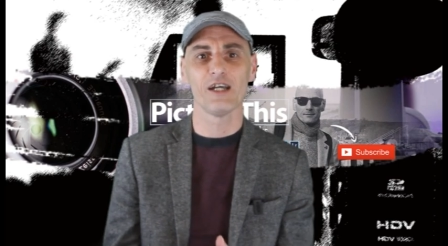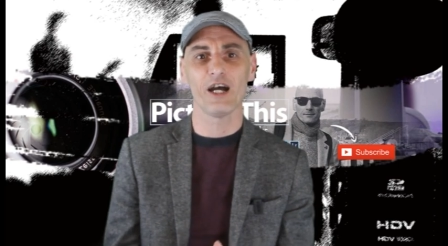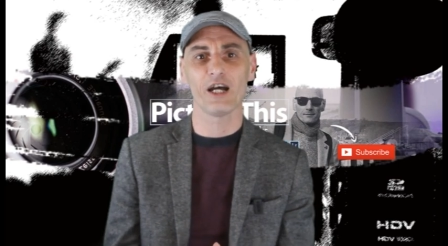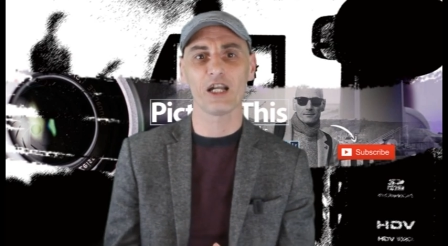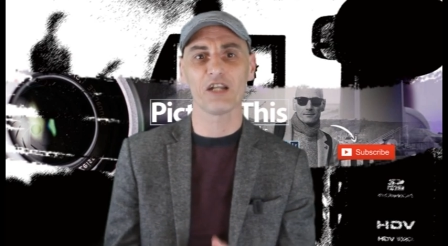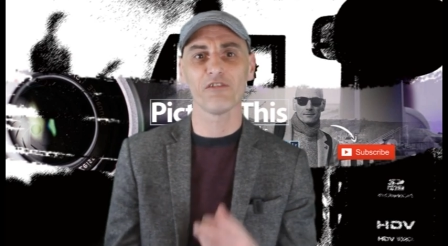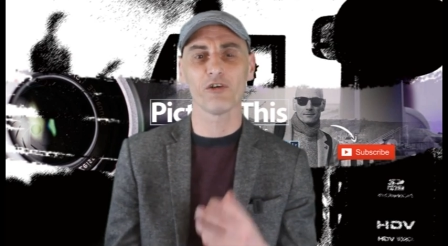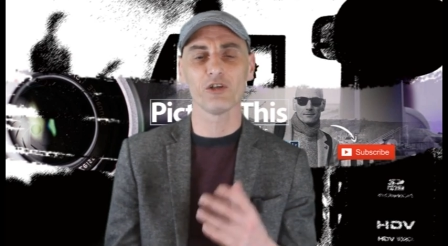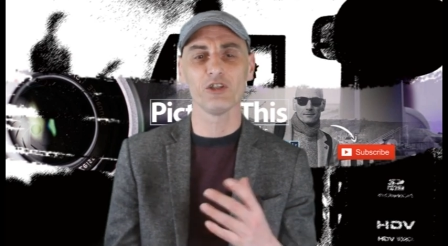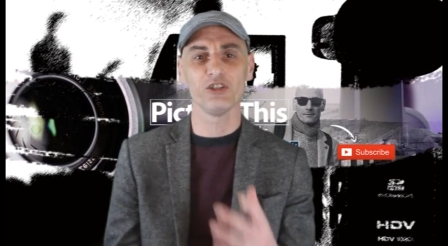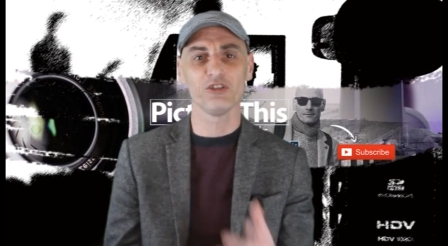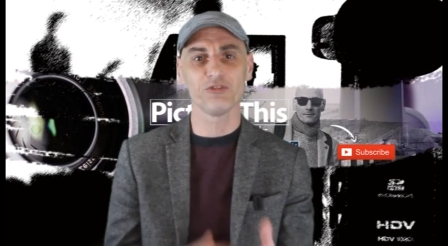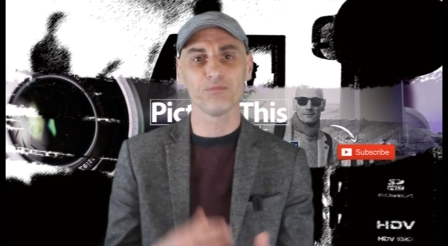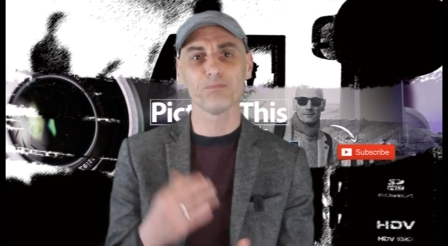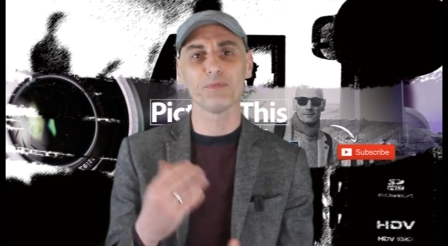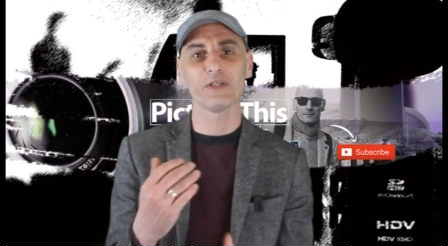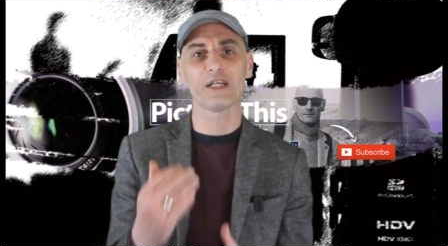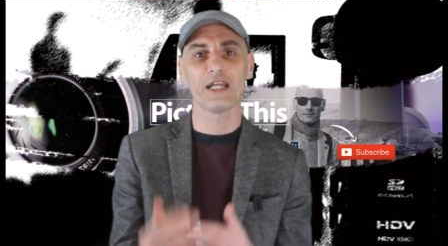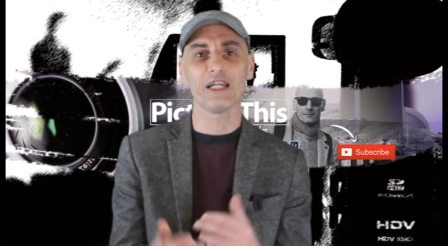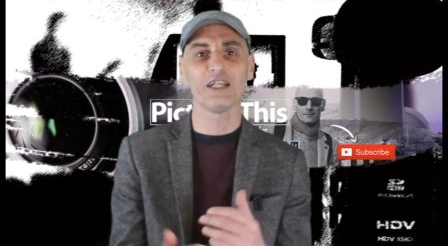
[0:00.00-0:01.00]
and I've only
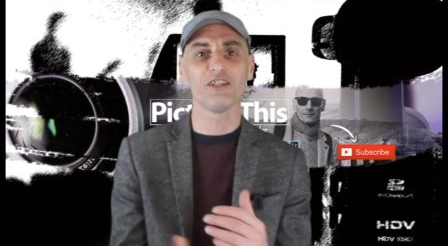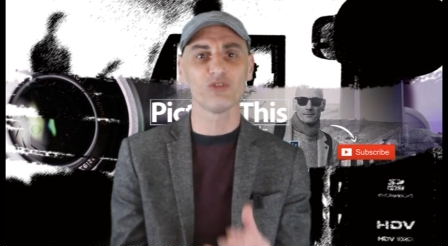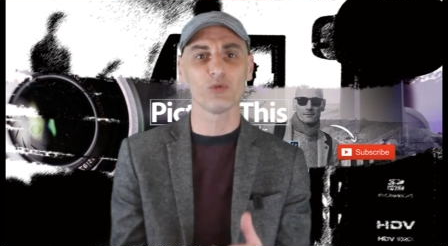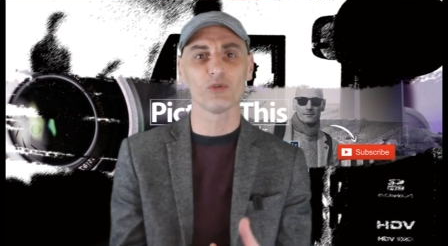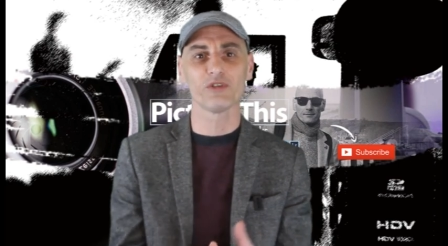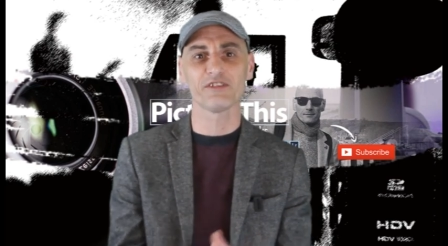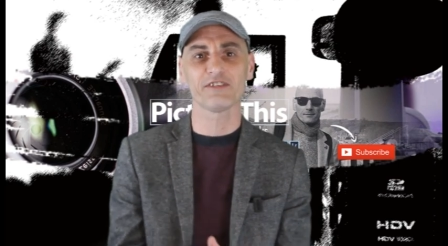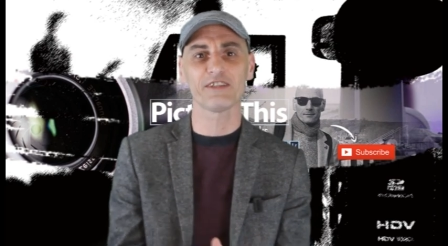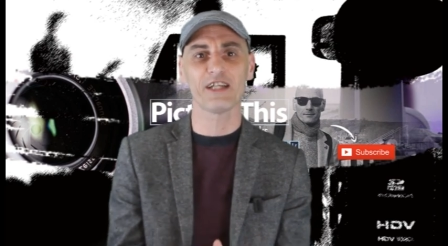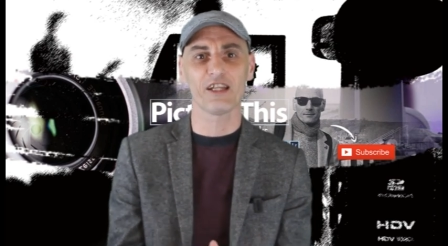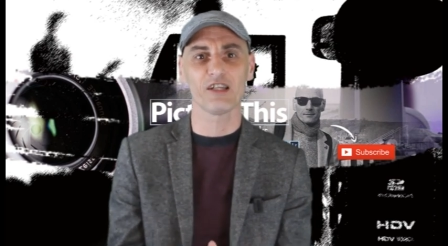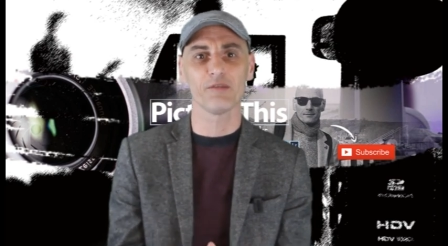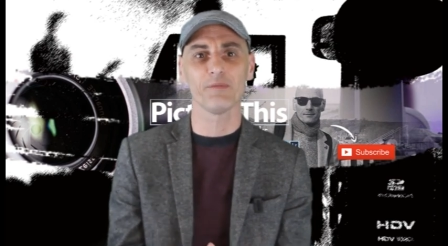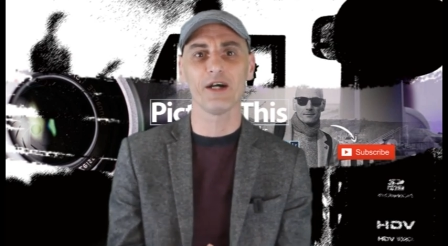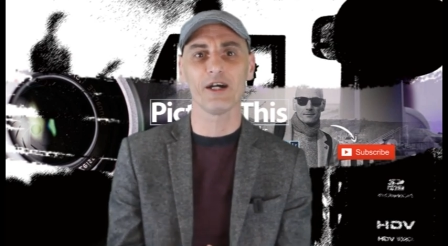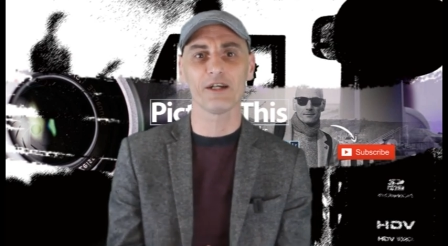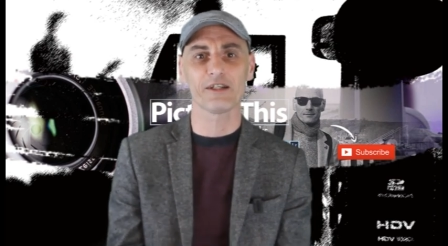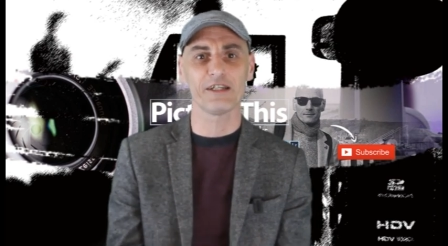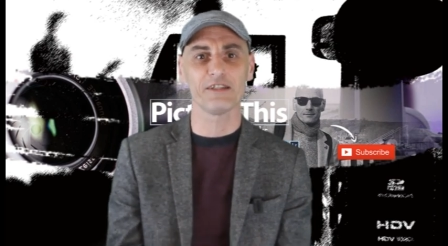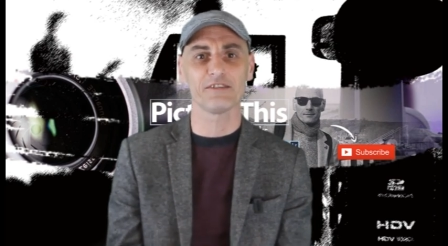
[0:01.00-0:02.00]
beginning to understand the
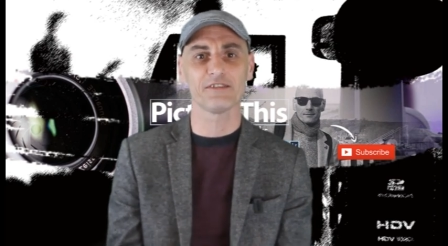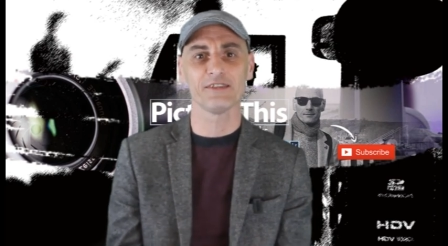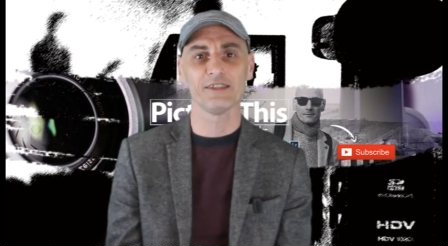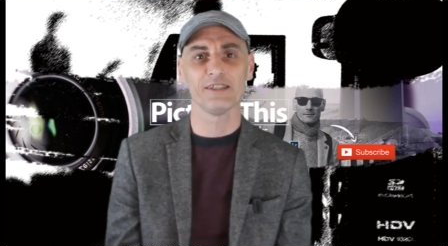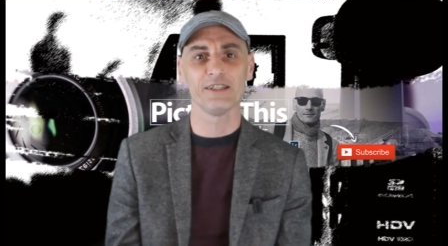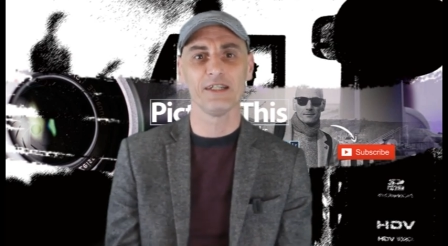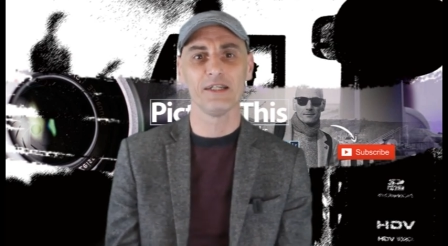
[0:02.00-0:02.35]
market.